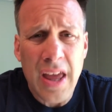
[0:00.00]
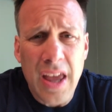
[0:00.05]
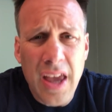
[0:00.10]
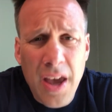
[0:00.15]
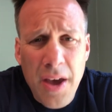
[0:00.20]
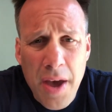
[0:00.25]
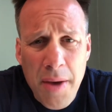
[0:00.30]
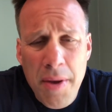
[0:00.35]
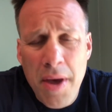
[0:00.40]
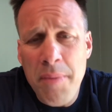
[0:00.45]

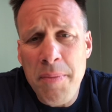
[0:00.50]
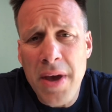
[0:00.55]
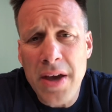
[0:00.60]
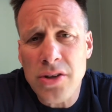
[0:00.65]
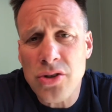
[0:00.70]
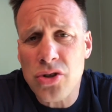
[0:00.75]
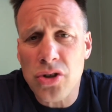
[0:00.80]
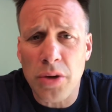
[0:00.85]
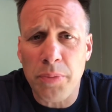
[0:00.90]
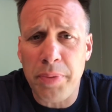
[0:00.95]
And make
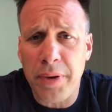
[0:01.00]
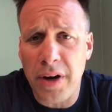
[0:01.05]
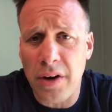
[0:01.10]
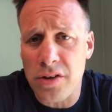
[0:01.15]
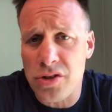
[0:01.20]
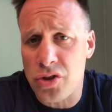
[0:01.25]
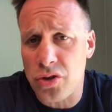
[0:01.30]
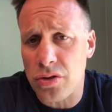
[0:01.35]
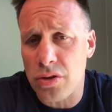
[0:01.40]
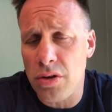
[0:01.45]
sure
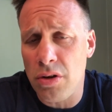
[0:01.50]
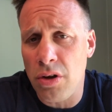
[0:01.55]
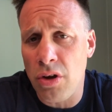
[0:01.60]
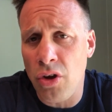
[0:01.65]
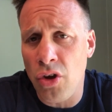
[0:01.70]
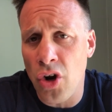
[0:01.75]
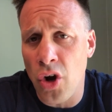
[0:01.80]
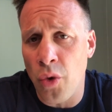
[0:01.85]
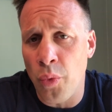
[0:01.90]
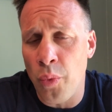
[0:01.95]
parents,
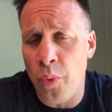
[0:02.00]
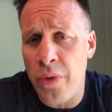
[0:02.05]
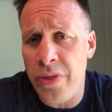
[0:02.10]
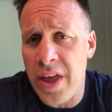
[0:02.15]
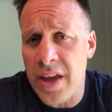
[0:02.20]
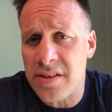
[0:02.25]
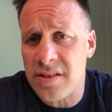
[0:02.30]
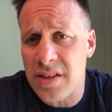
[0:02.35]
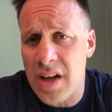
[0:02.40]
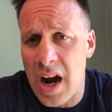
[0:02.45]
when they
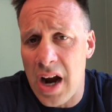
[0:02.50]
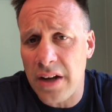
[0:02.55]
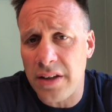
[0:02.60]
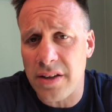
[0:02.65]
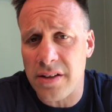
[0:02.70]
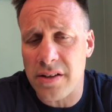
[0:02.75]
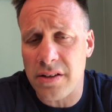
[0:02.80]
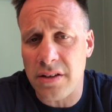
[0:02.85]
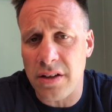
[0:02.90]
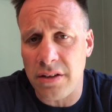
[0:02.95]
start
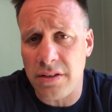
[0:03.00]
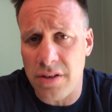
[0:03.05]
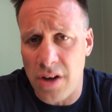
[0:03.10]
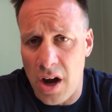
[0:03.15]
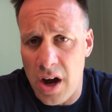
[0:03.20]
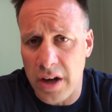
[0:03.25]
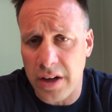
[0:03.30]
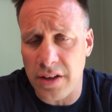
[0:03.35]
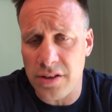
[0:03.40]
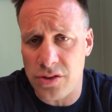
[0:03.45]
to
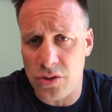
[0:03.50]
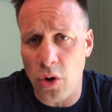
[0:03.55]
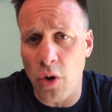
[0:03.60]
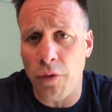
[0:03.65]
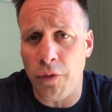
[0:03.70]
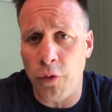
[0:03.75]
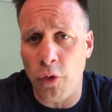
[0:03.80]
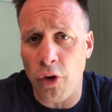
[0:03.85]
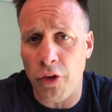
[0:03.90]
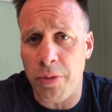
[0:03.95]
talk and so
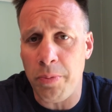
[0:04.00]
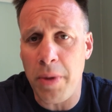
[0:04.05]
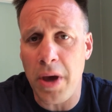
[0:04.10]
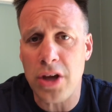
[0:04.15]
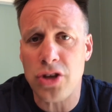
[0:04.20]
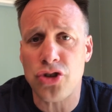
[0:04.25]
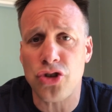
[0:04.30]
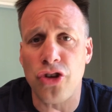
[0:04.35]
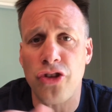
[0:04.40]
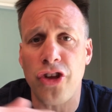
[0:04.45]
forth, make
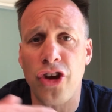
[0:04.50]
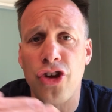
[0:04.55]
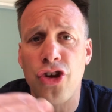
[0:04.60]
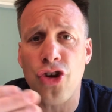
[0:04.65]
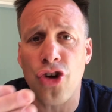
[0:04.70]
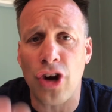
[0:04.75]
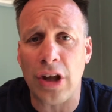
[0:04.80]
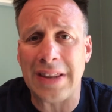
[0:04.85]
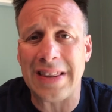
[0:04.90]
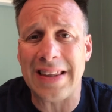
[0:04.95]
sure that
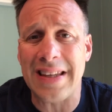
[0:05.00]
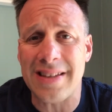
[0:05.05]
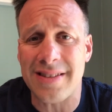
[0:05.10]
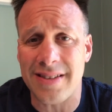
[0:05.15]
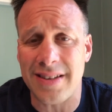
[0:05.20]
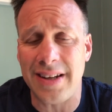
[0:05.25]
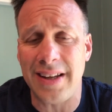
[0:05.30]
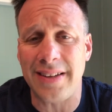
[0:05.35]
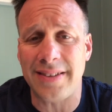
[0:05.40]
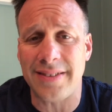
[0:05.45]
you're listening to